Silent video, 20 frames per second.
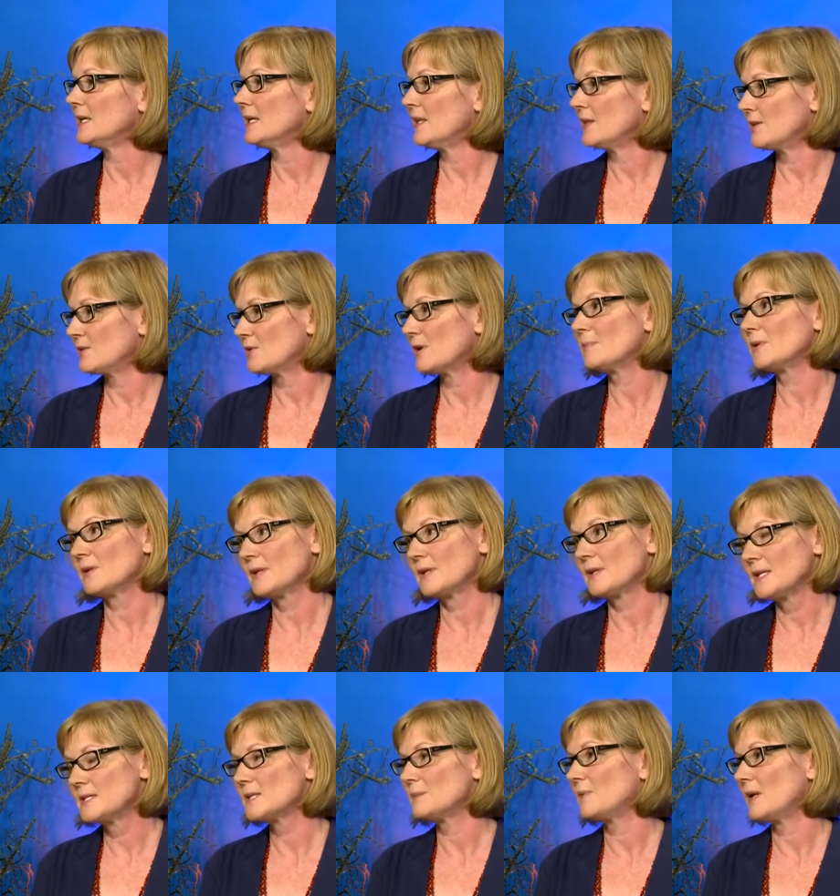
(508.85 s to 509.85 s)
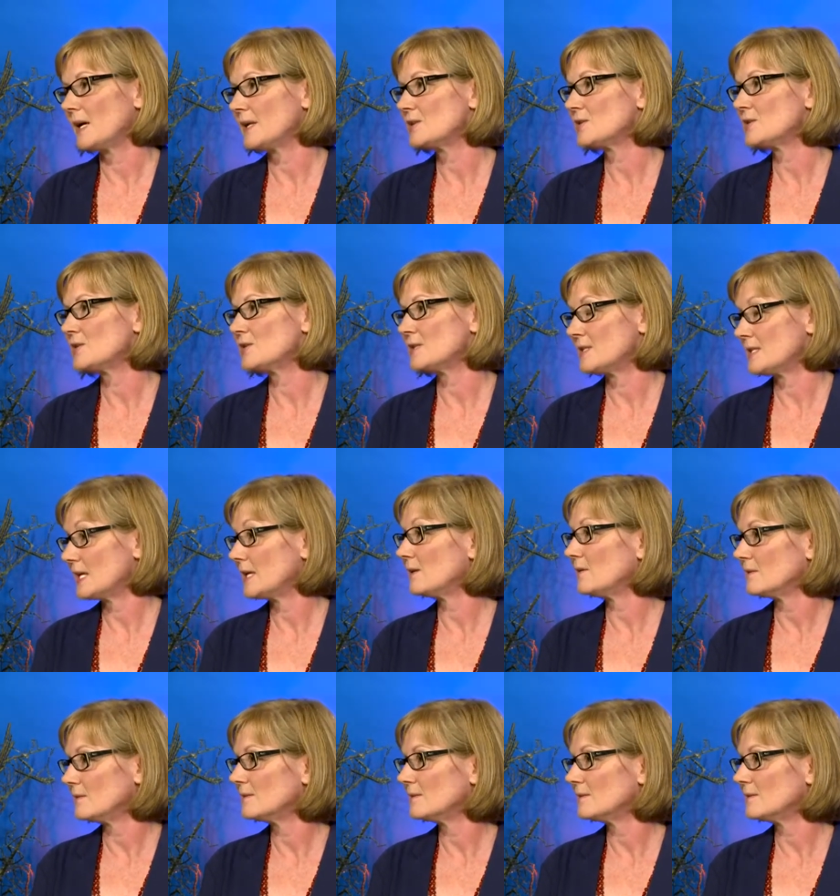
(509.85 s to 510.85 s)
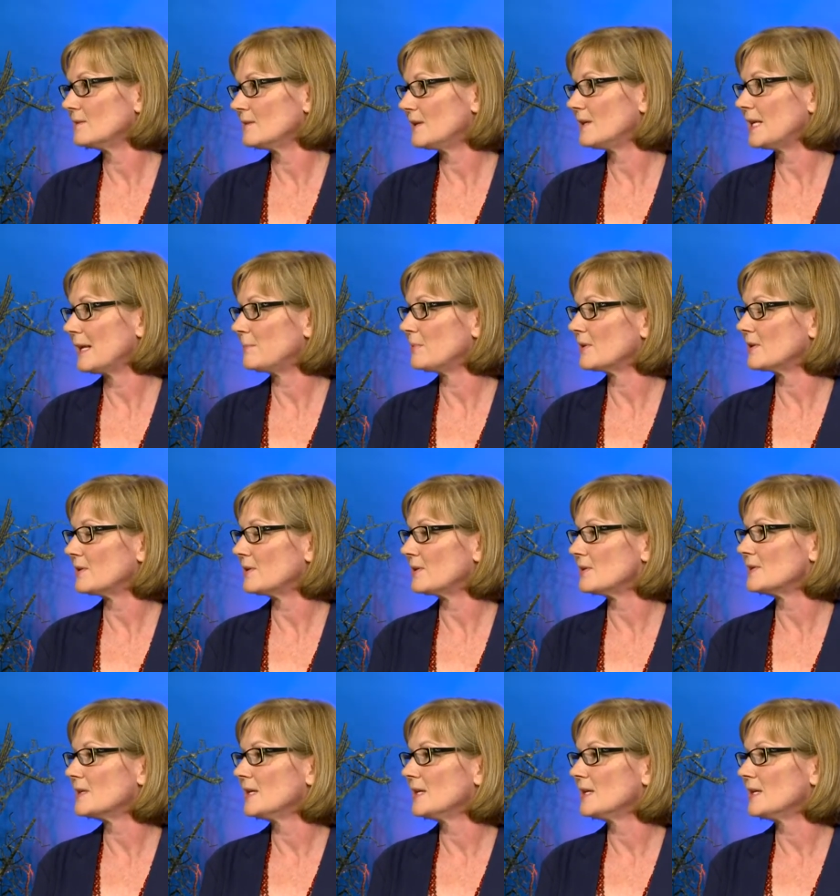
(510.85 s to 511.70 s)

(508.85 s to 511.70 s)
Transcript: the tribunal is obliged to tell an applicant.